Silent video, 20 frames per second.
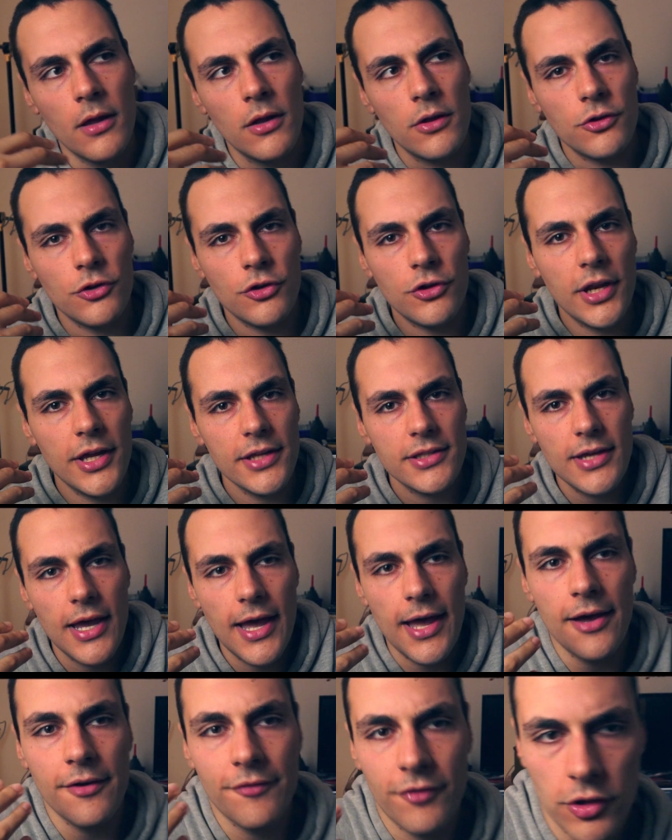you need to
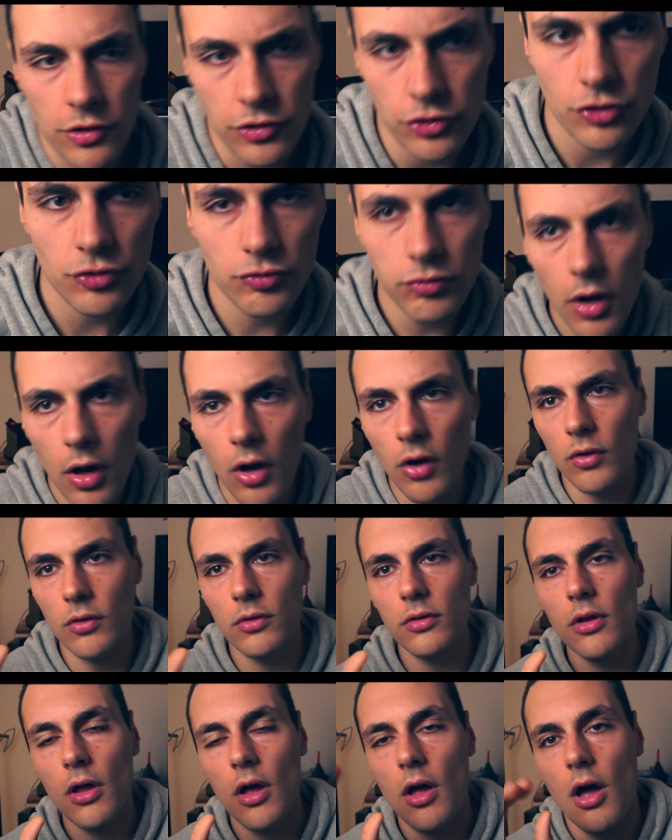have
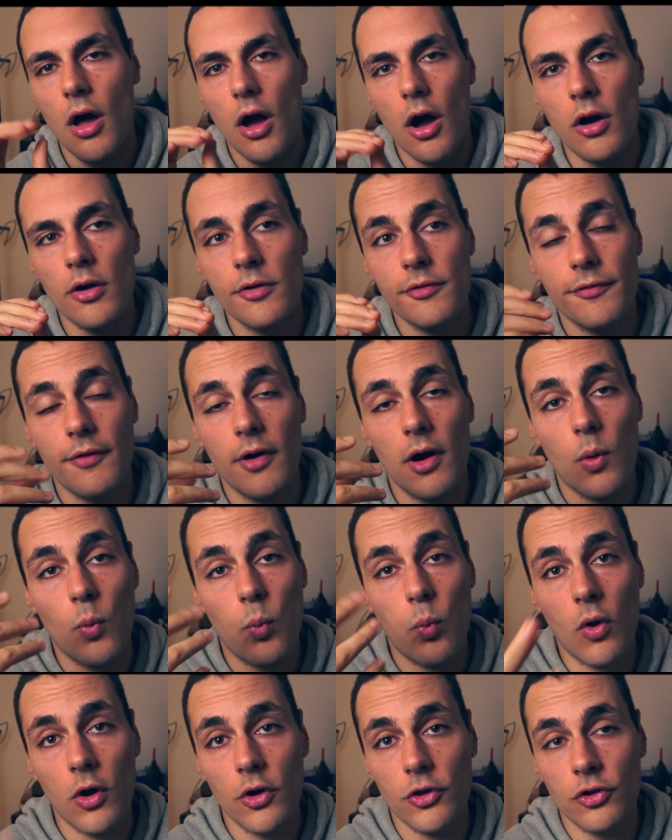control over
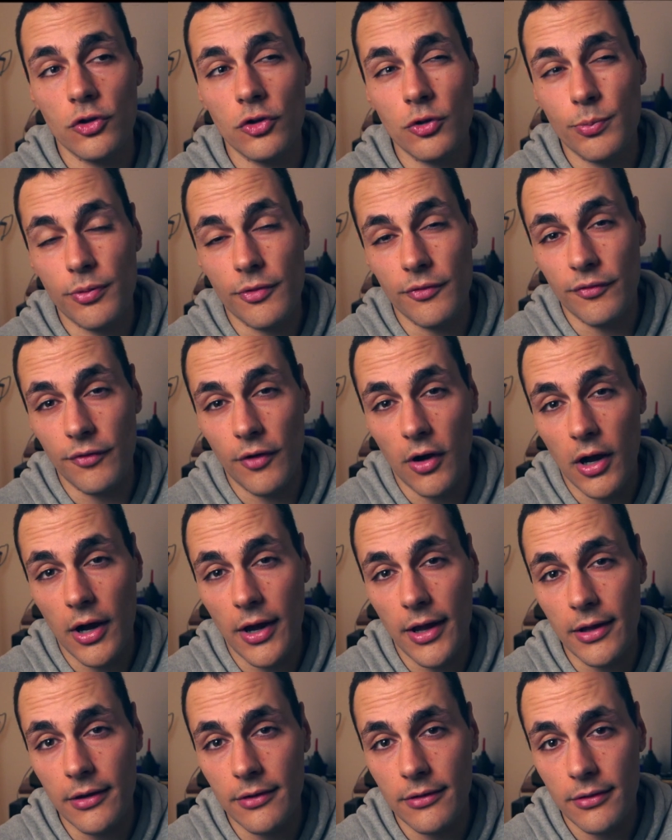what you
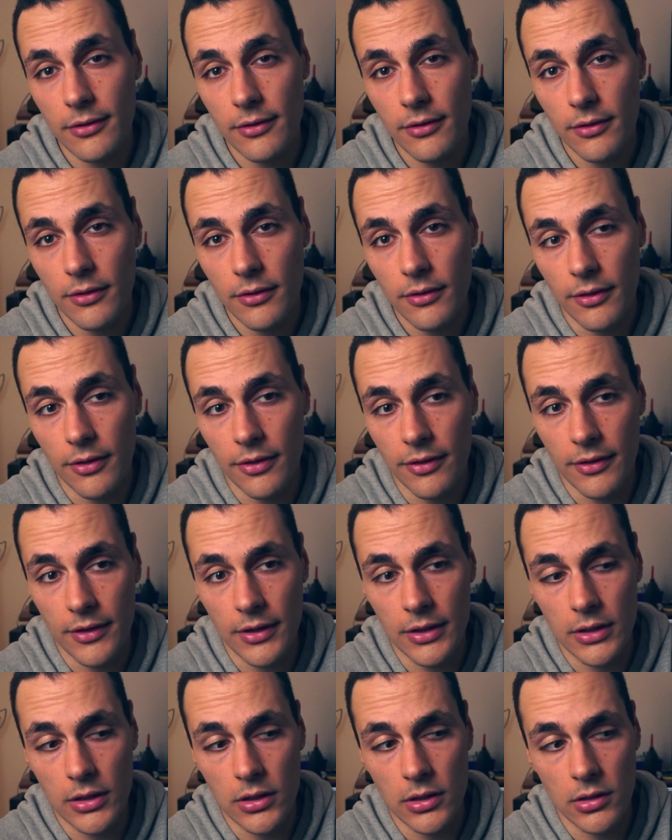provide
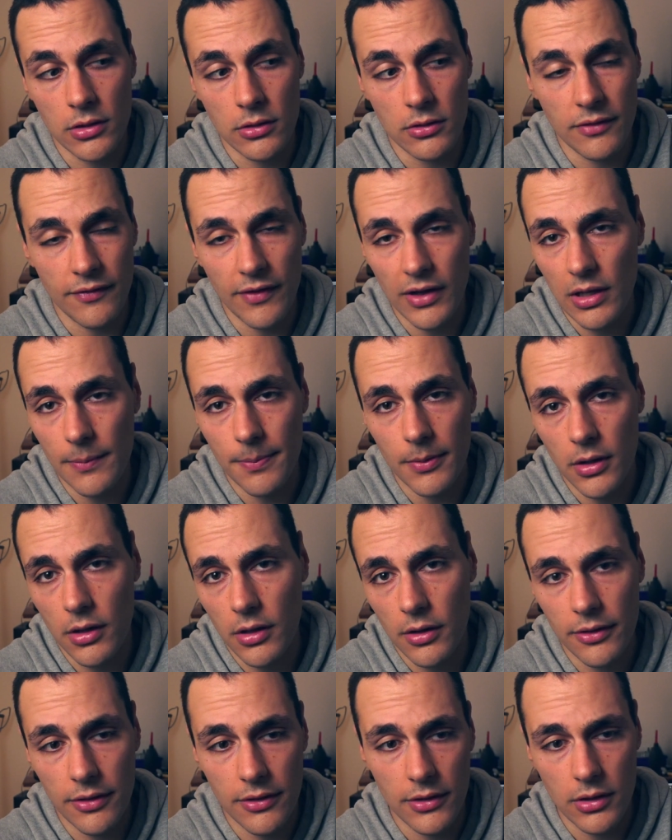the
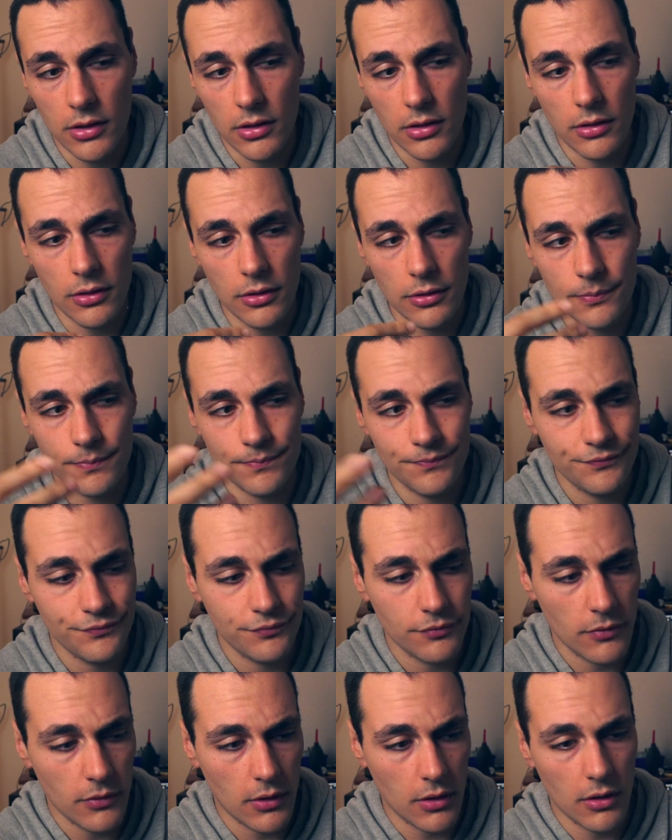developer, the
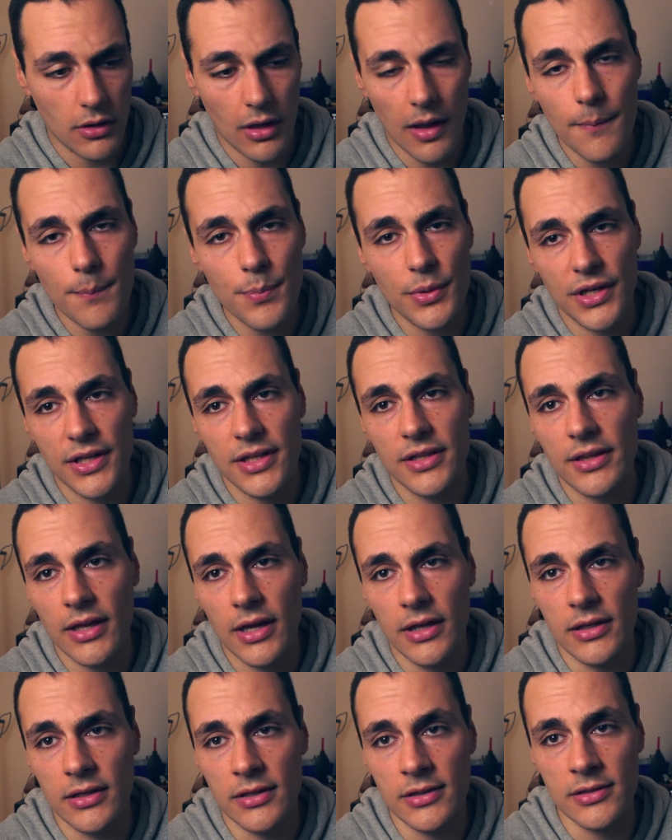company
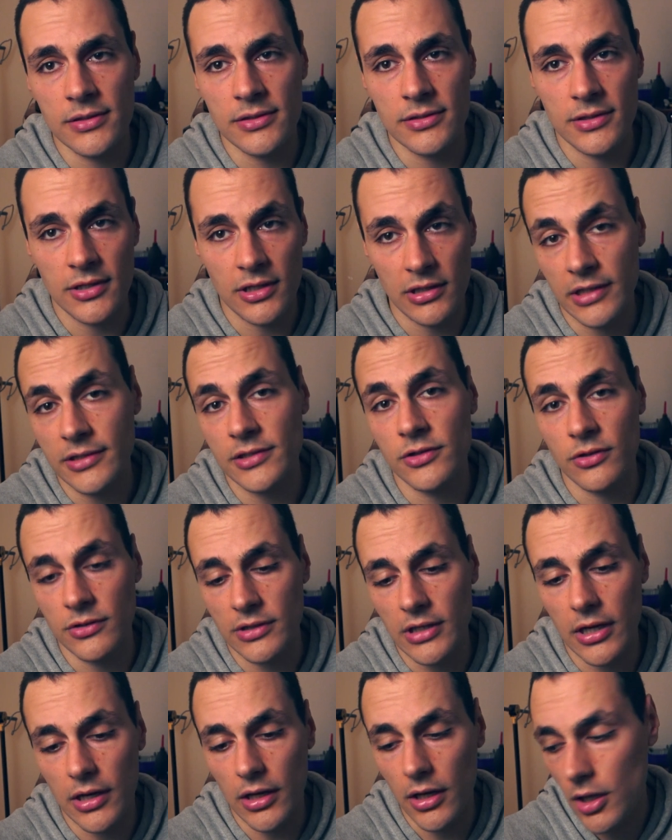that is collecting your
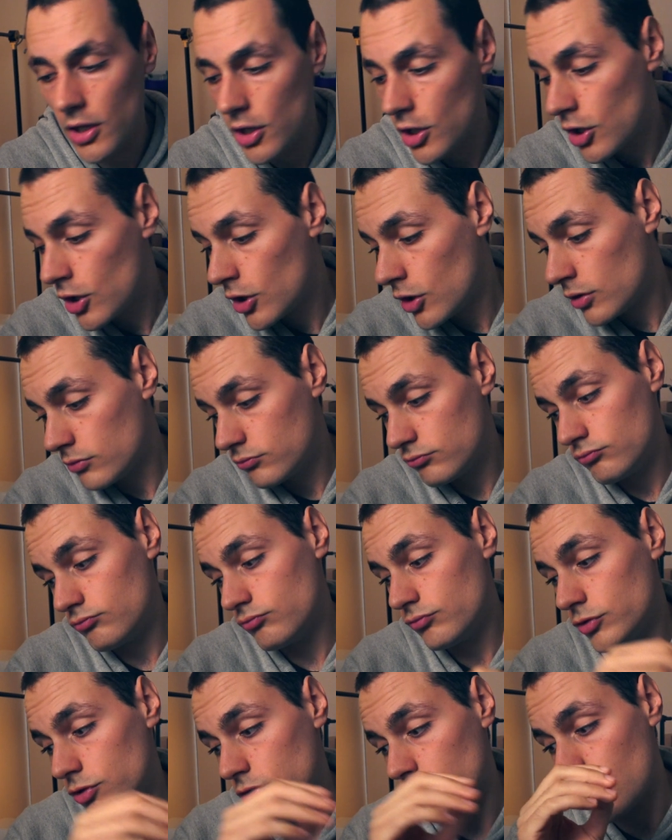data.
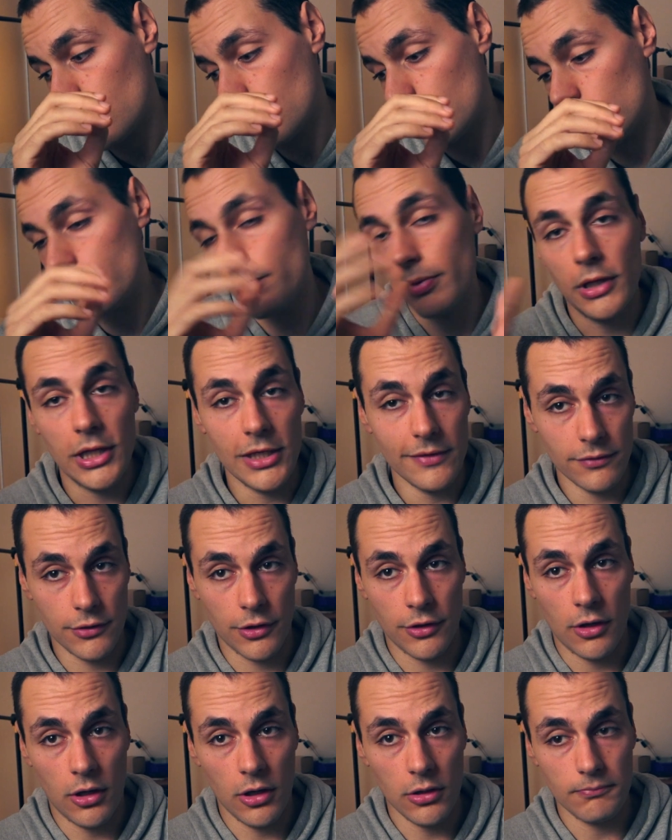So believe it
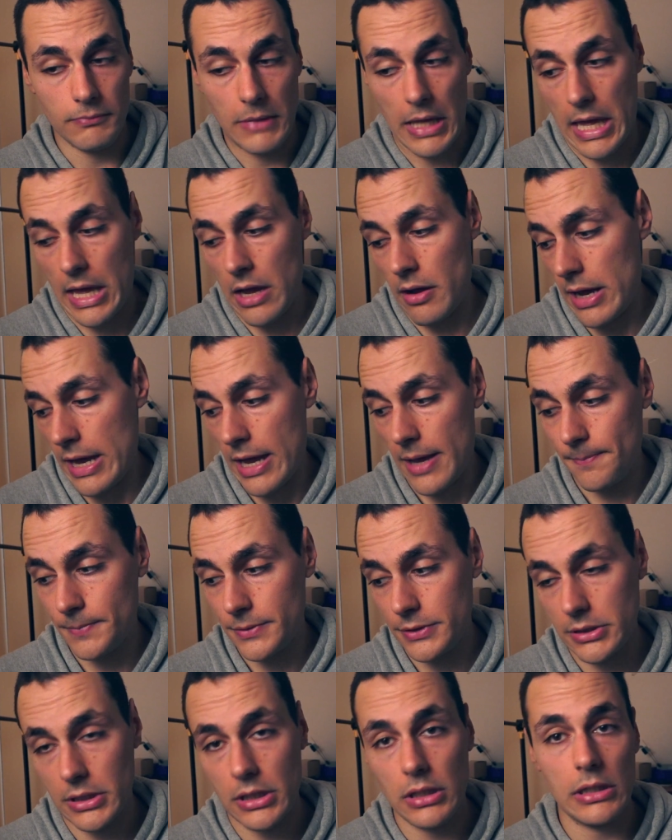or not, our
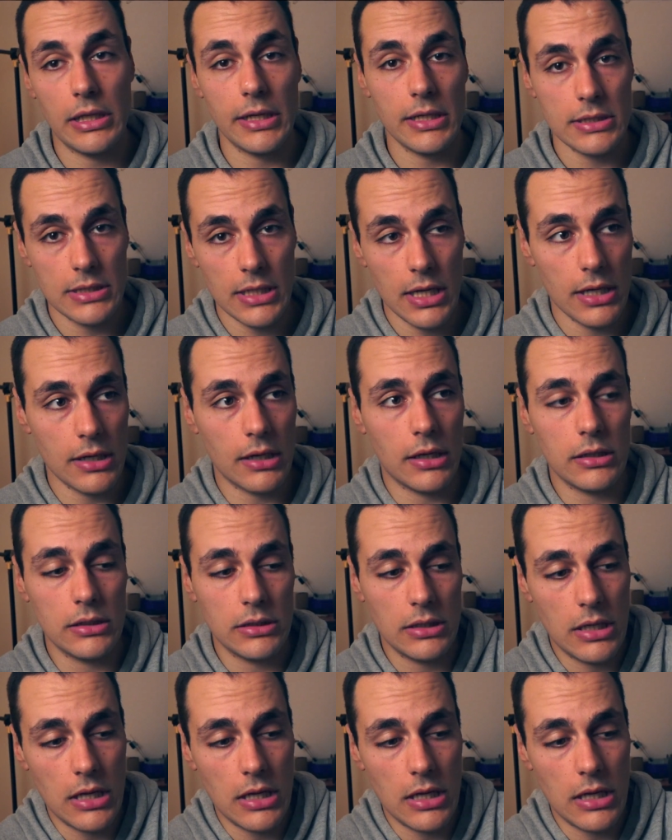apps collect data.